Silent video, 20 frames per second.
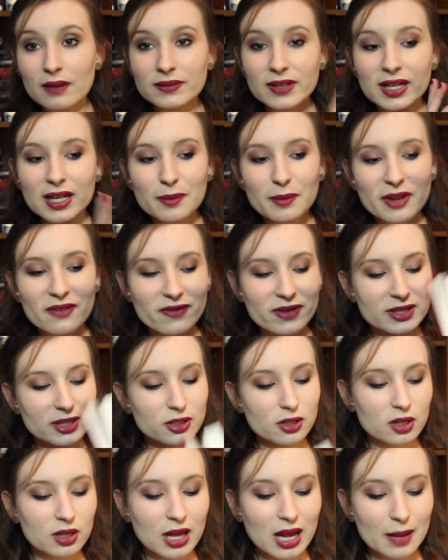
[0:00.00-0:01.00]
I've got out my
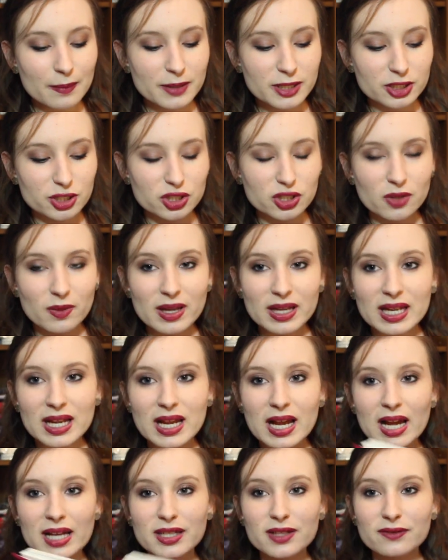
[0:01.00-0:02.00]
physical copy just so I can
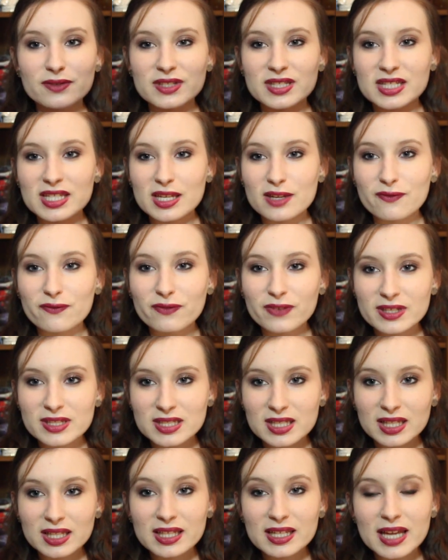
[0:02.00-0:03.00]
kind of see
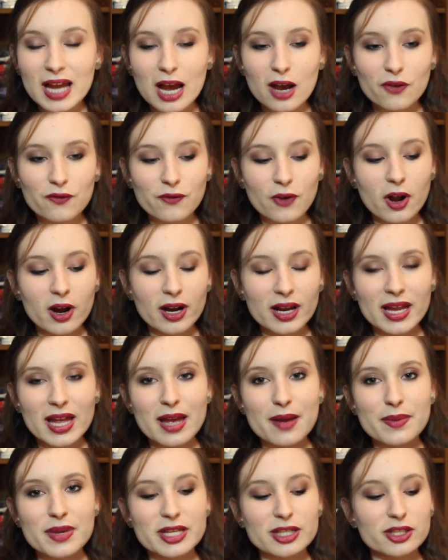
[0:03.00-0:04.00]
physically how far I
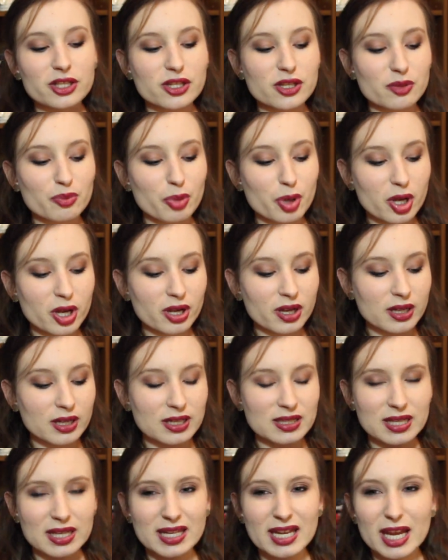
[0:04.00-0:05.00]
am into the book,
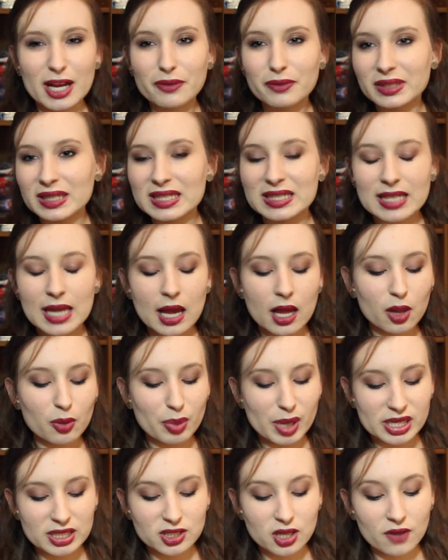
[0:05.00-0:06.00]
because I can't really tell
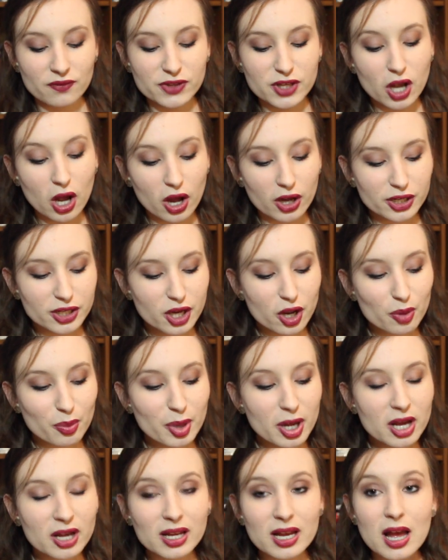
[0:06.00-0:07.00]
based off the
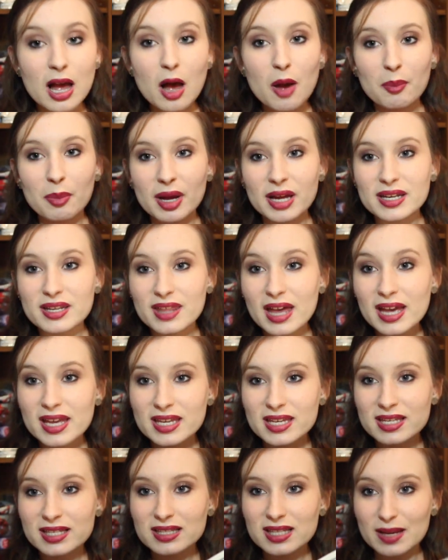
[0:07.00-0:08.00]
audiobook, but
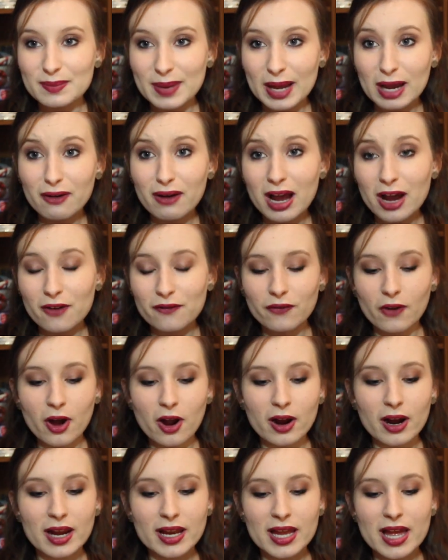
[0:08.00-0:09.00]
that is about how
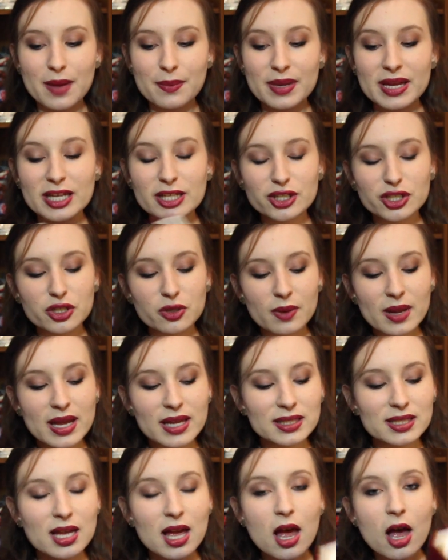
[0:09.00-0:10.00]
far I am into
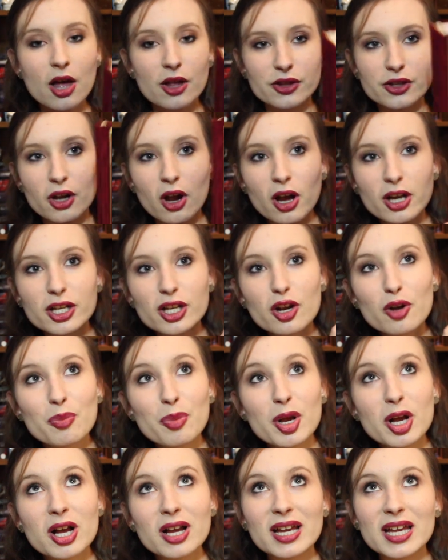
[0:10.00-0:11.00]
it. The
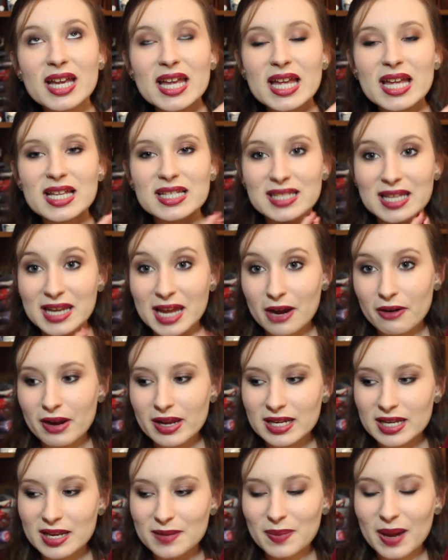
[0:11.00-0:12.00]
audiobook is
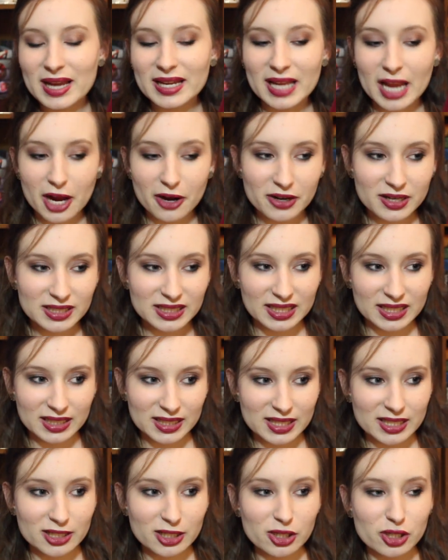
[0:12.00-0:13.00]
narrated by Karen
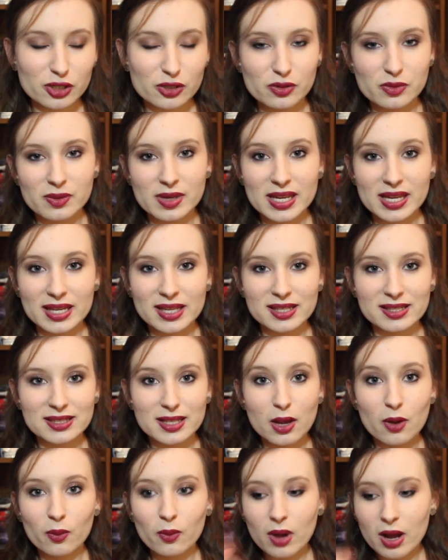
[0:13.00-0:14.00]
Gillan, who
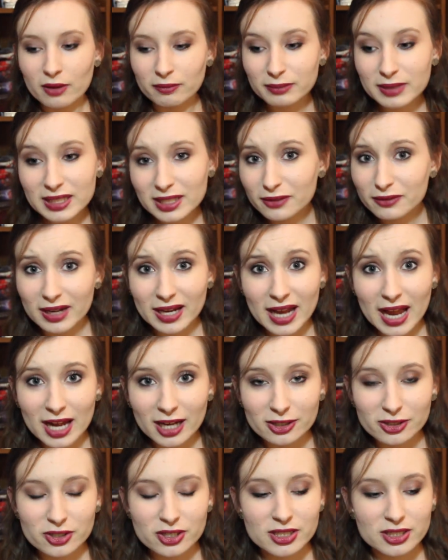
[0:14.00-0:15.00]
is a really great
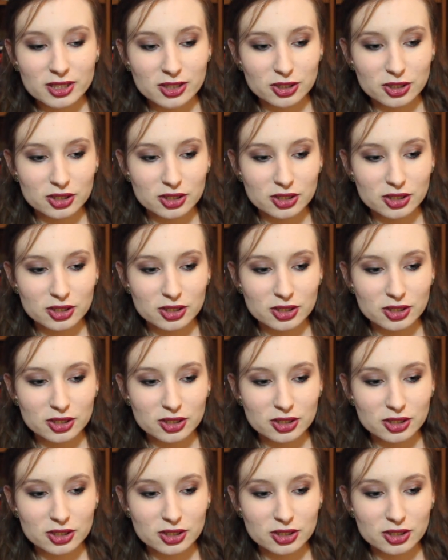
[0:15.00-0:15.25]
actress.